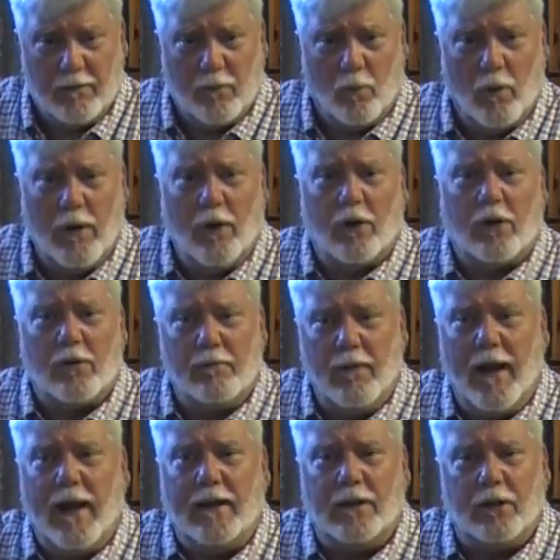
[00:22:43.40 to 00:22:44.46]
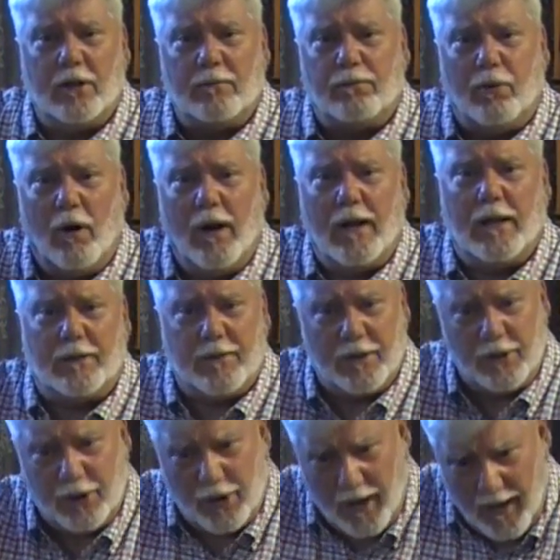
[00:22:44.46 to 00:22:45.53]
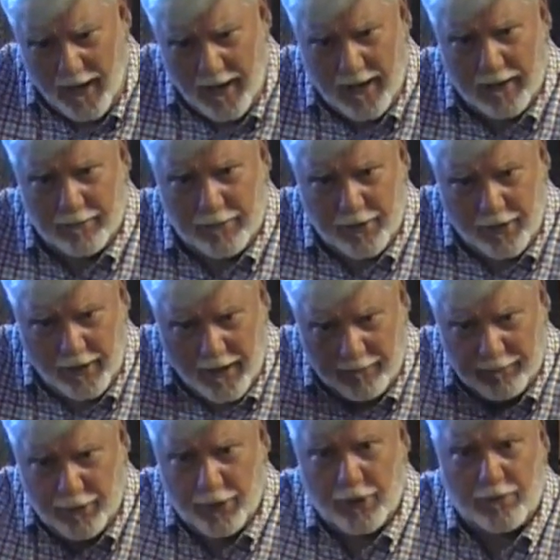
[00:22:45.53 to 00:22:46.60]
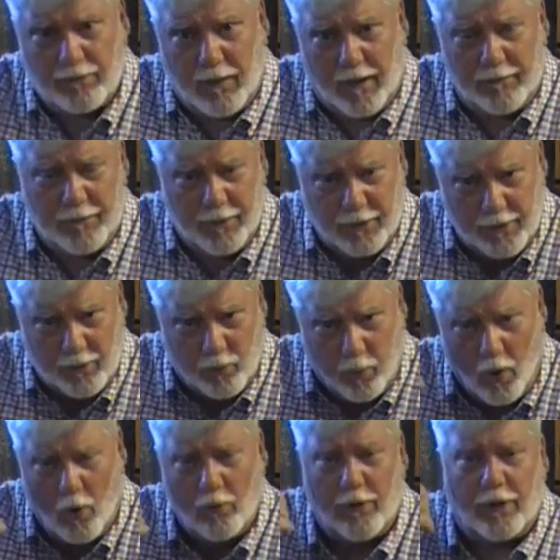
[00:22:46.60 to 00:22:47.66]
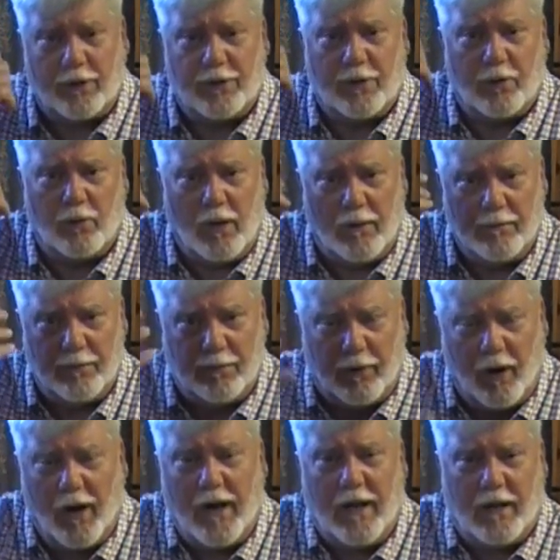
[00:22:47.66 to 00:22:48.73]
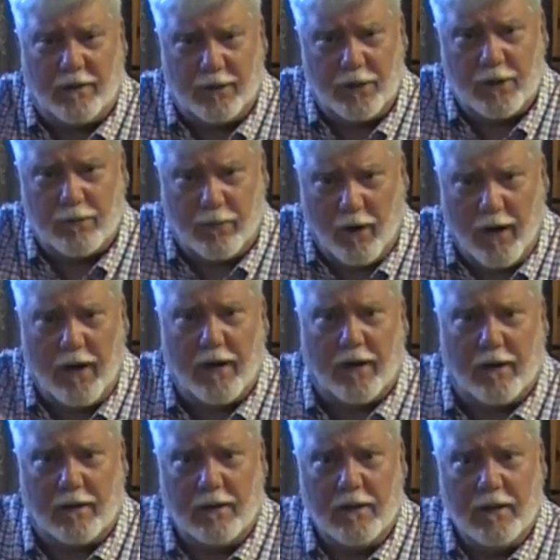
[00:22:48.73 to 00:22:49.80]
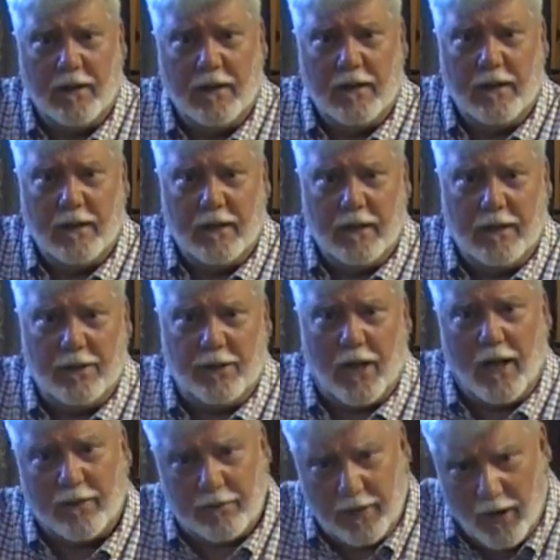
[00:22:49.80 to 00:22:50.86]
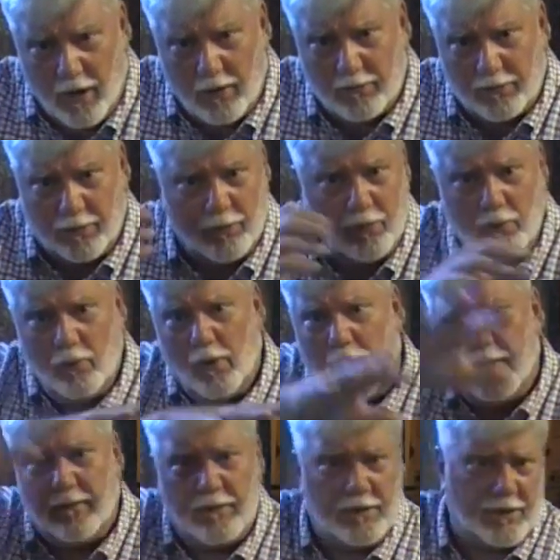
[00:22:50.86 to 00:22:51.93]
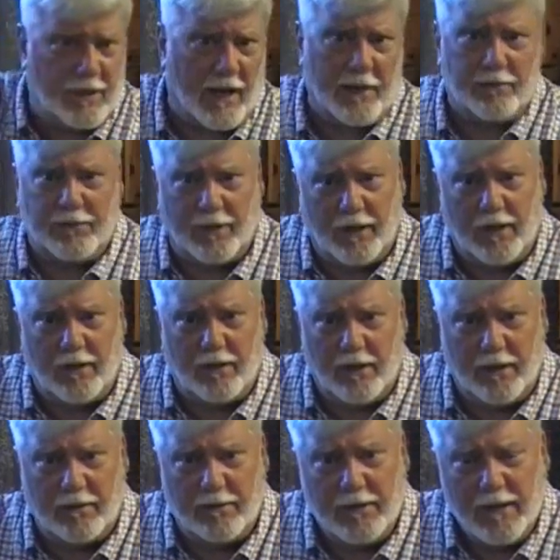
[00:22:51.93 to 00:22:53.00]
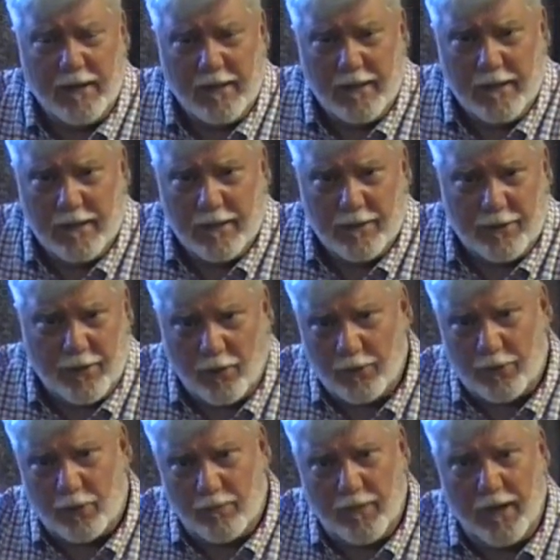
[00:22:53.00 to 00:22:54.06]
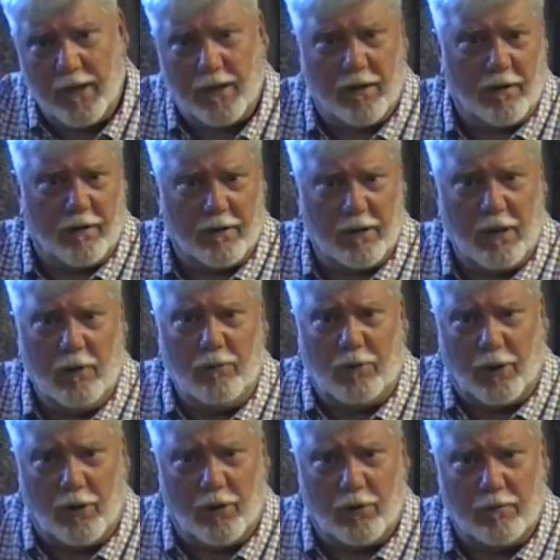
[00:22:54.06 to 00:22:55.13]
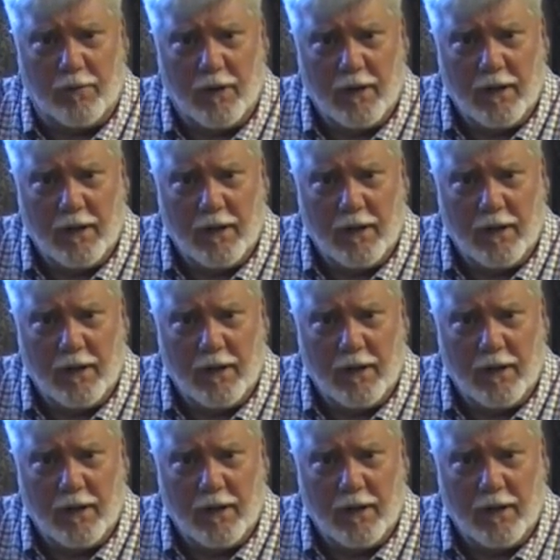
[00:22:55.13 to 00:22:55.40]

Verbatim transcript: we are commanded to pray at these times. And I'm just I'm just quoted, so I'm praying this prayer as I talk to whoever's out there in social media or YouTube.